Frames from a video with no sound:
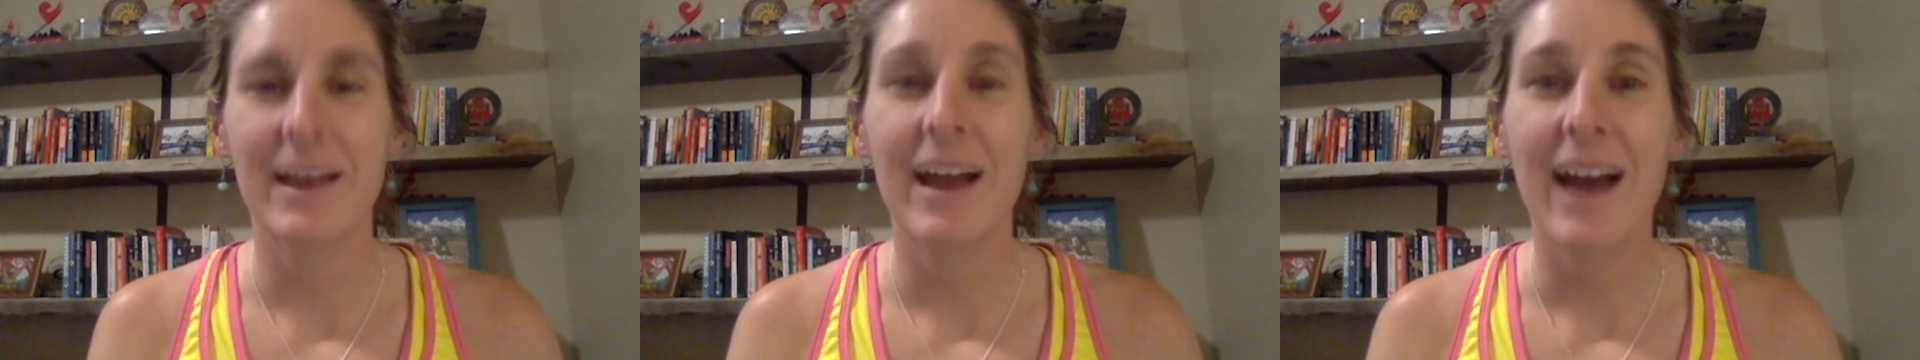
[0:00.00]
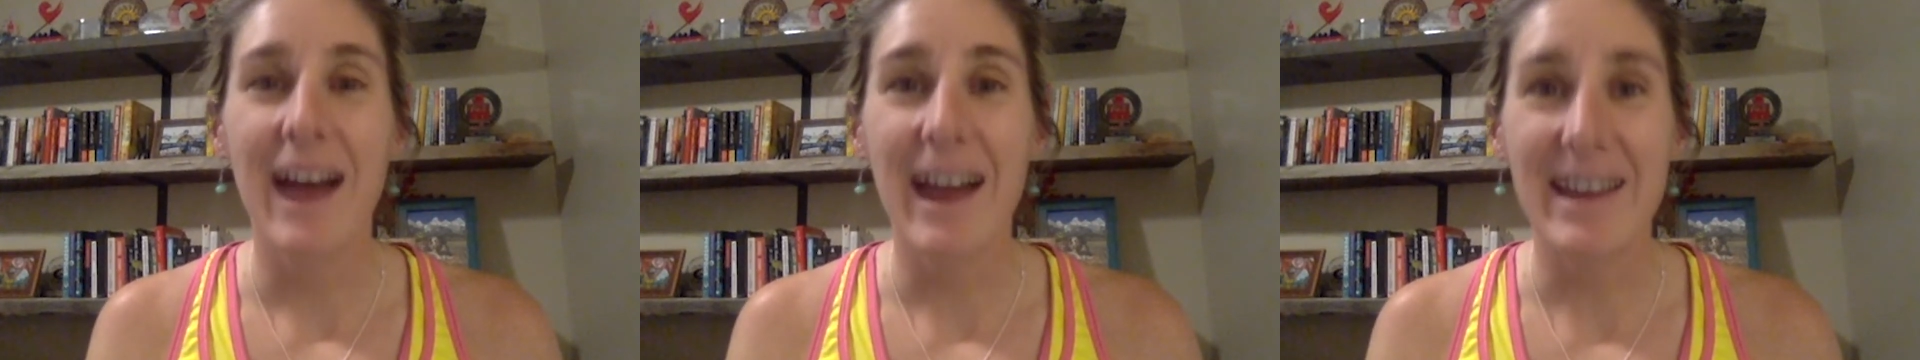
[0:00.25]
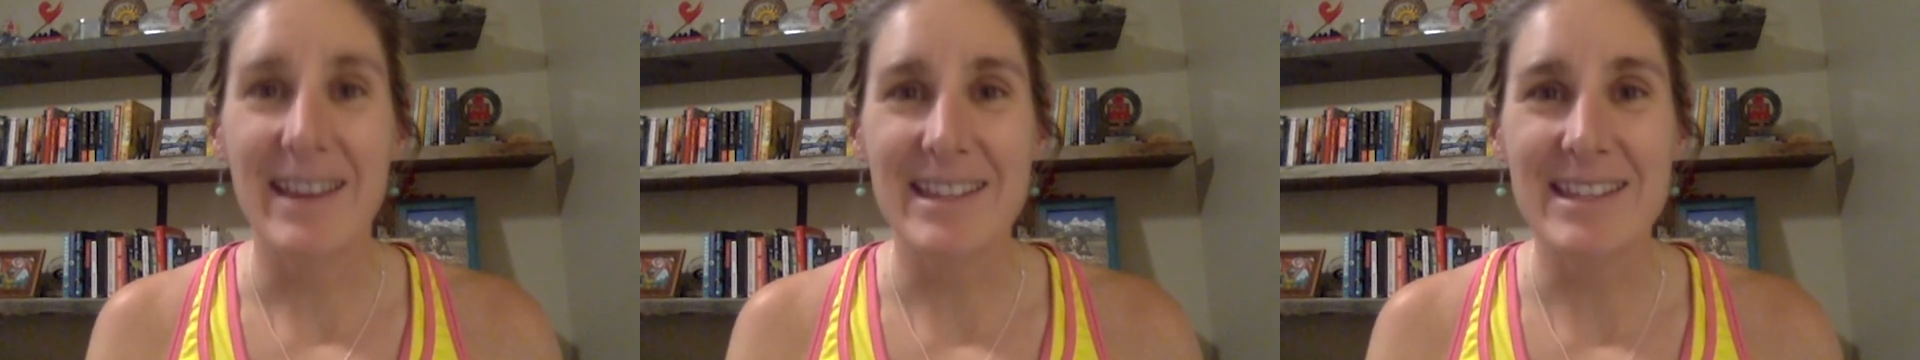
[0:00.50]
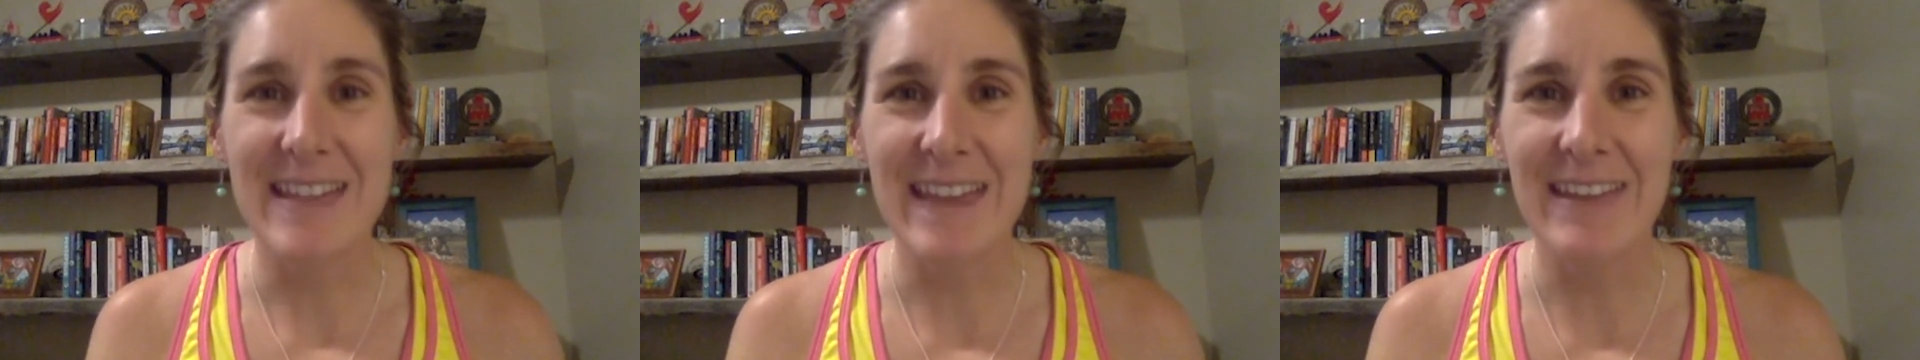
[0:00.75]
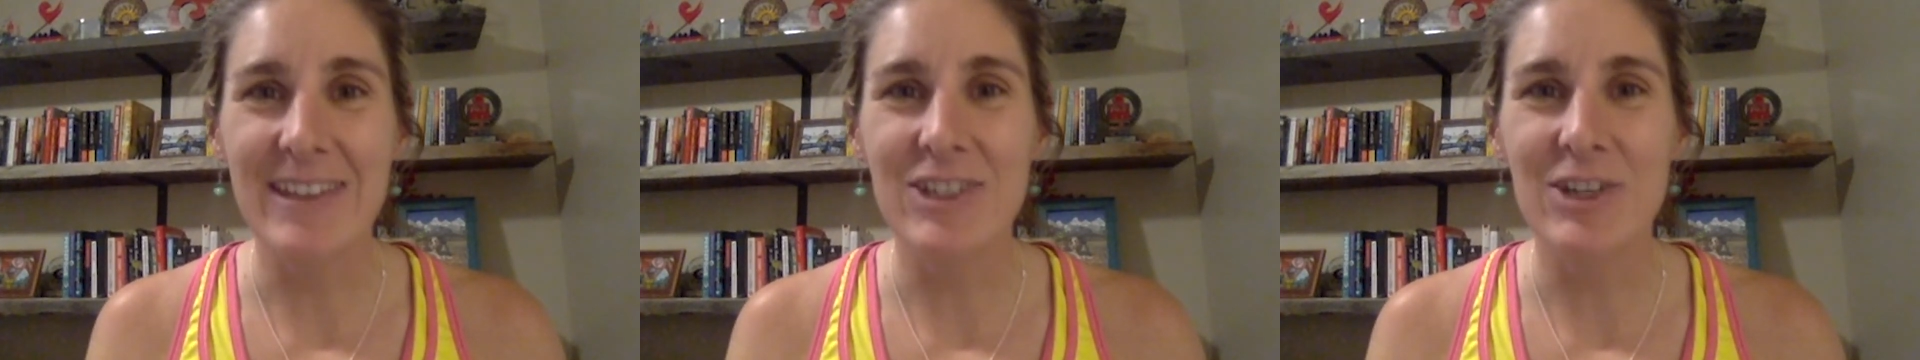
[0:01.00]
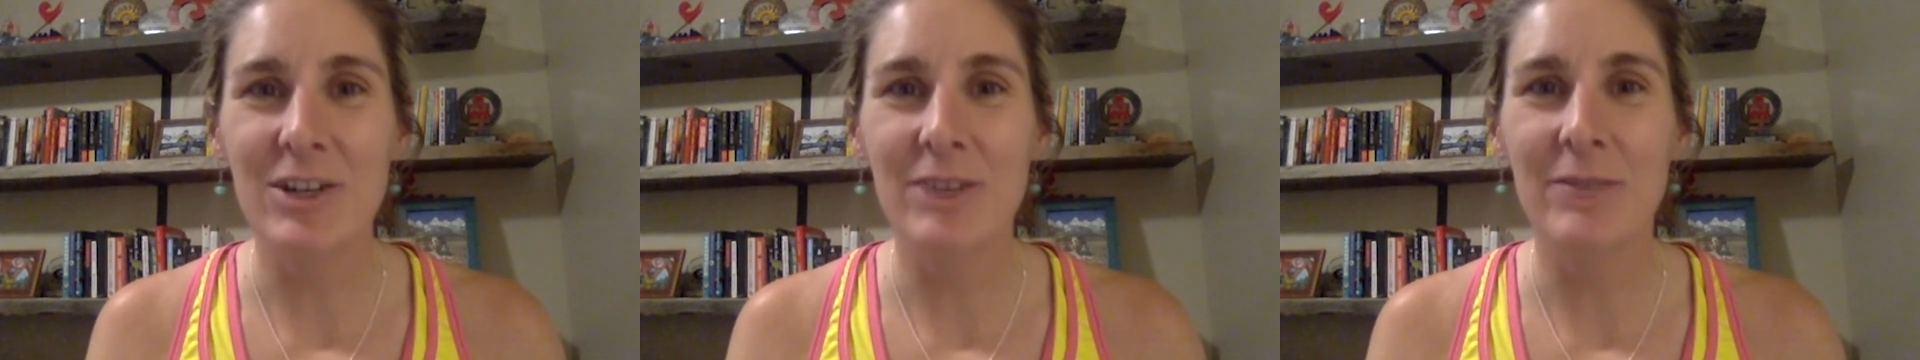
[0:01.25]
Hi, this is Haley
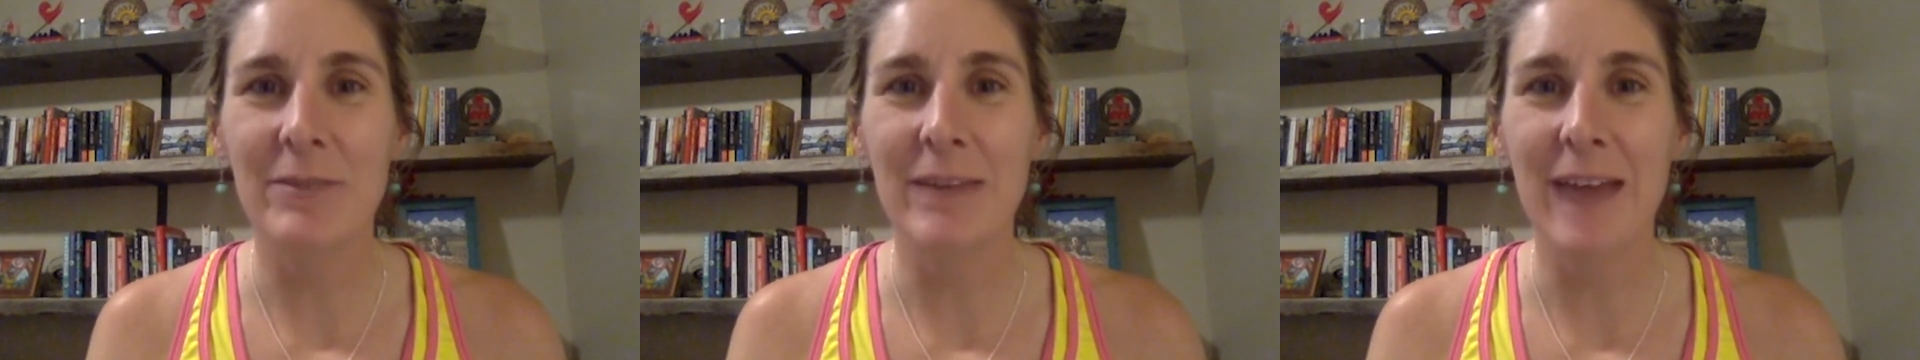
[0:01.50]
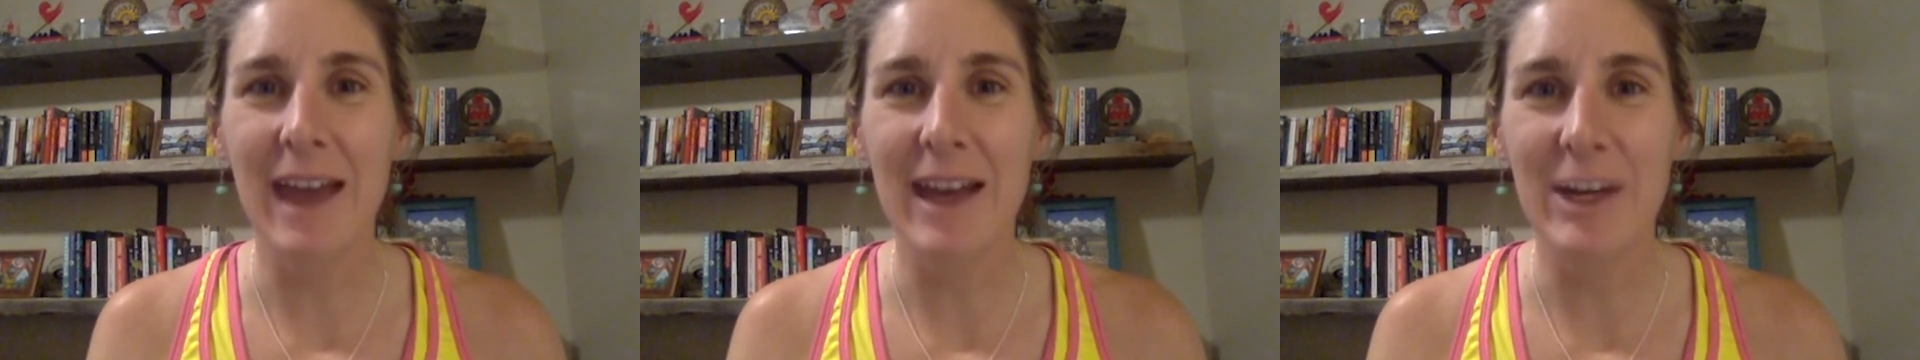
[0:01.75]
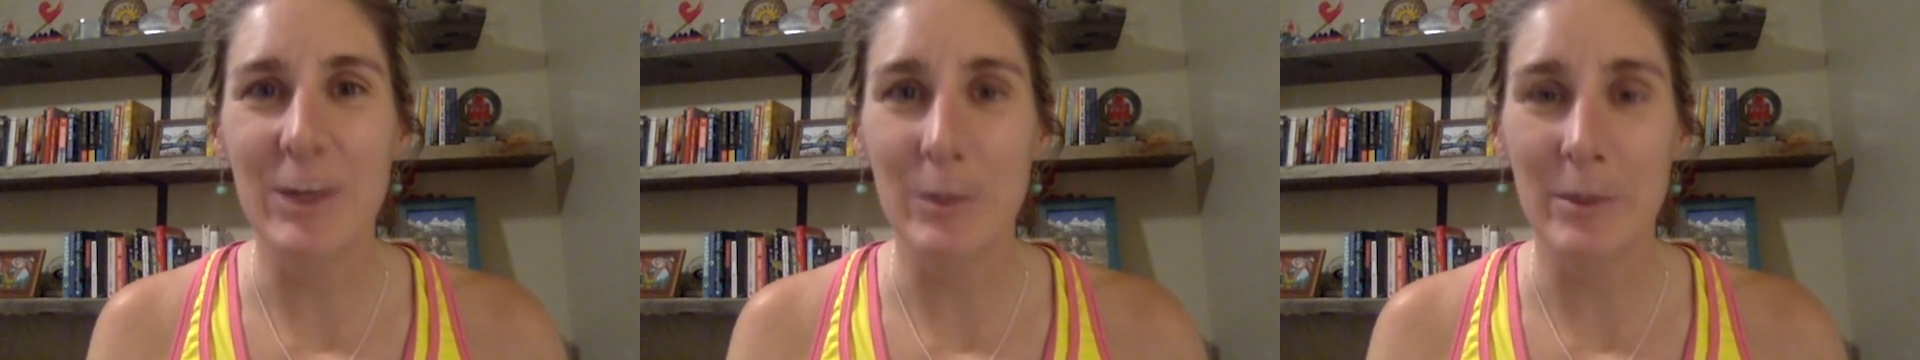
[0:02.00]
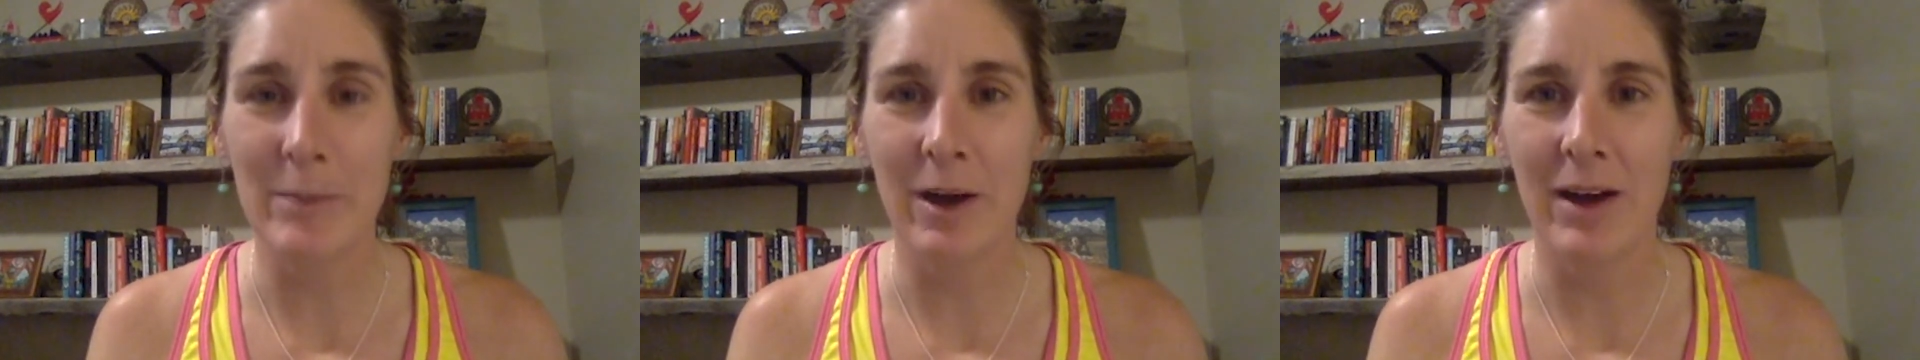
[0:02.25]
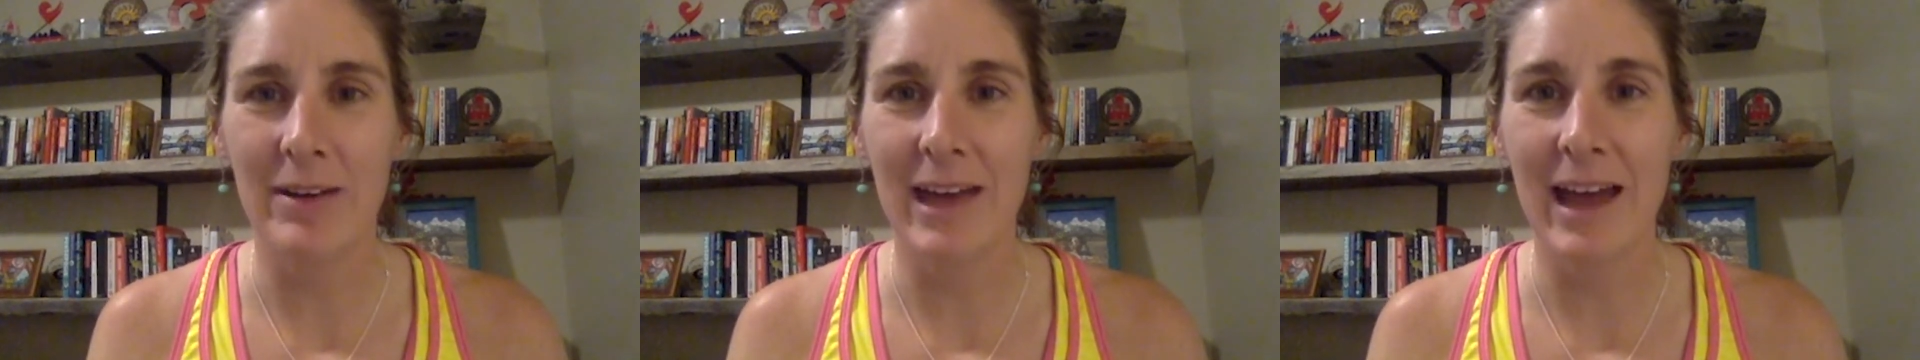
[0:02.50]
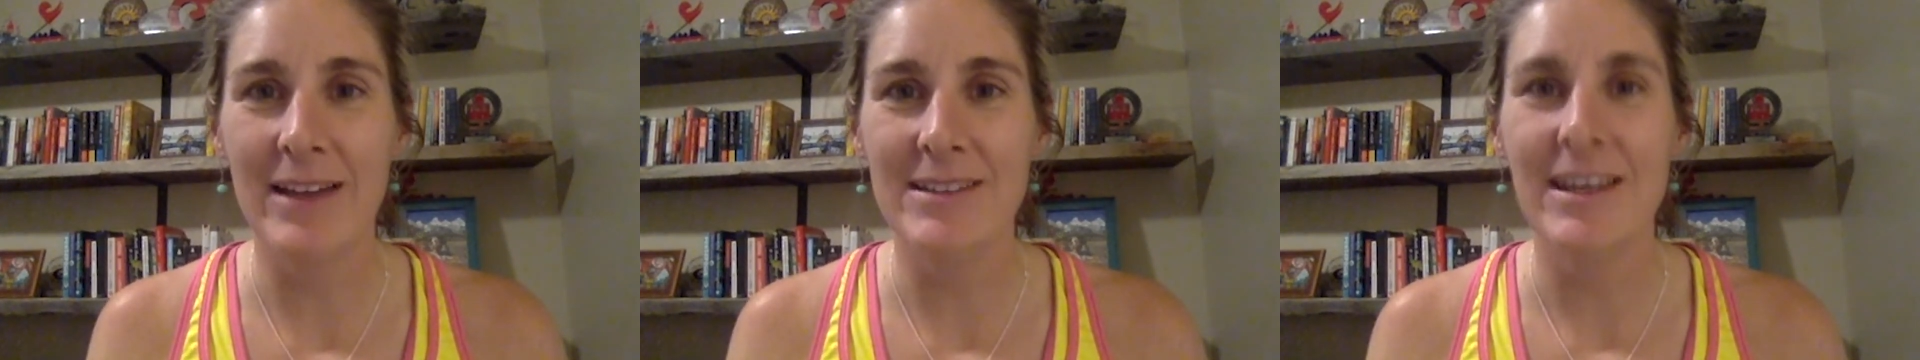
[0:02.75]
Chura from the Iron Women
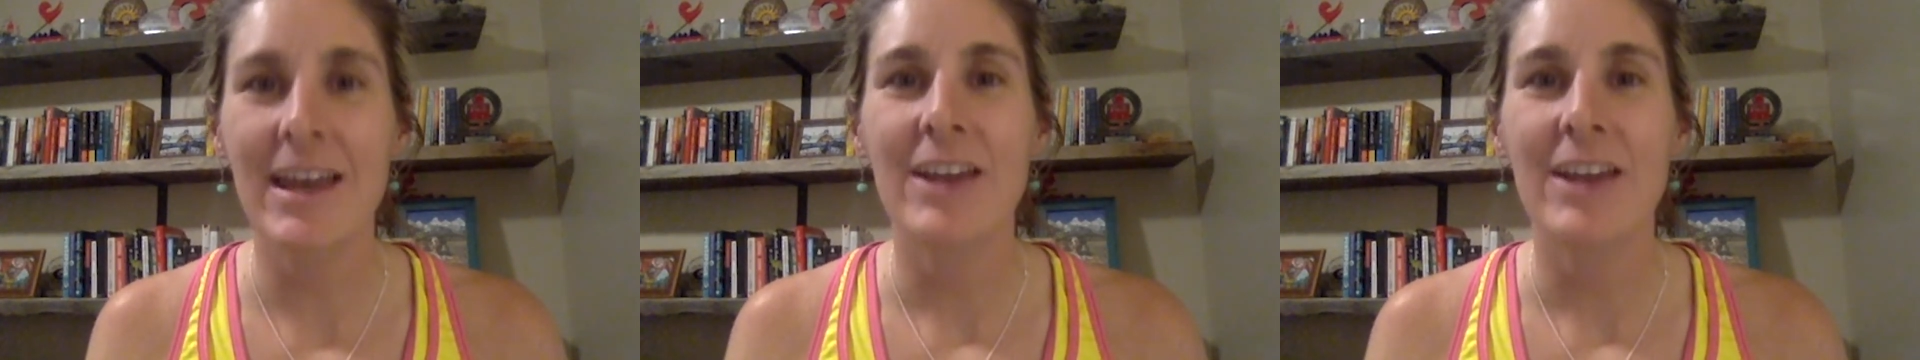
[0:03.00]
podcast,